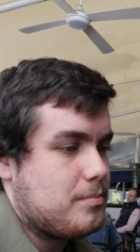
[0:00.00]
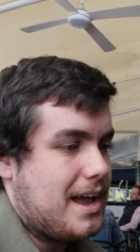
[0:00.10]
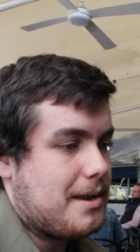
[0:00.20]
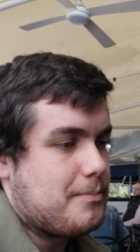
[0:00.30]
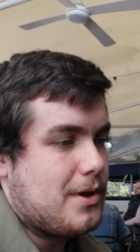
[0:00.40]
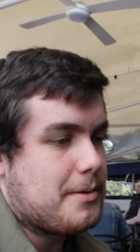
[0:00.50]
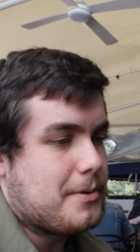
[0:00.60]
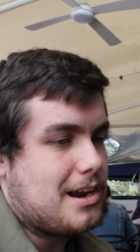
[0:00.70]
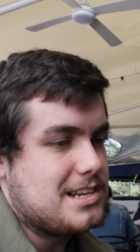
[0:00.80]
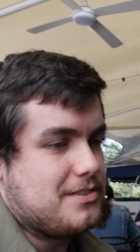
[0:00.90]
We had a
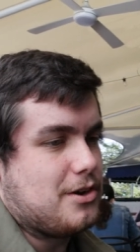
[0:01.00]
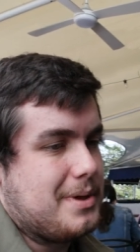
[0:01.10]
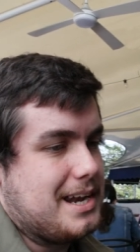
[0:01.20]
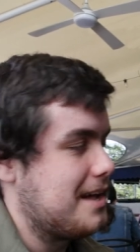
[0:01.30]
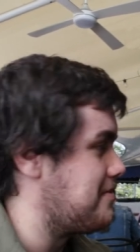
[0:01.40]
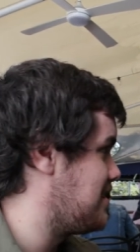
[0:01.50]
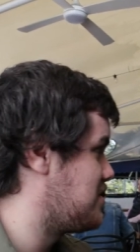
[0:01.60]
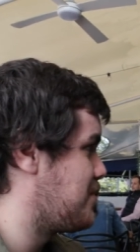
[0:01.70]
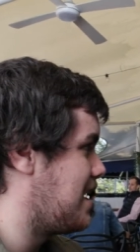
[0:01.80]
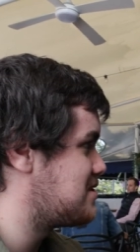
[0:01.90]
productive little meeting, I think.
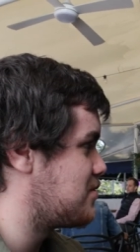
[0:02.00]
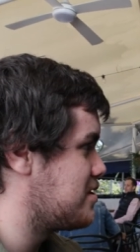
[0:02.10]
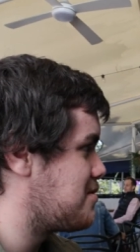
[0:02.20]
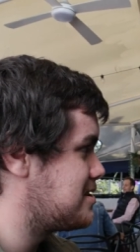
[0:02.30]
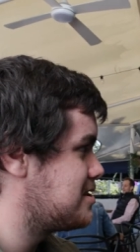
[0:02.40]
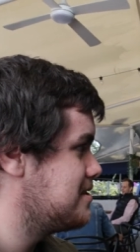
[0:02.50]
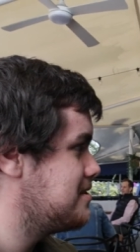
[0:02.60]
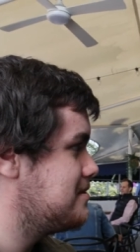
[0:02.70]
Did we answer all your questions?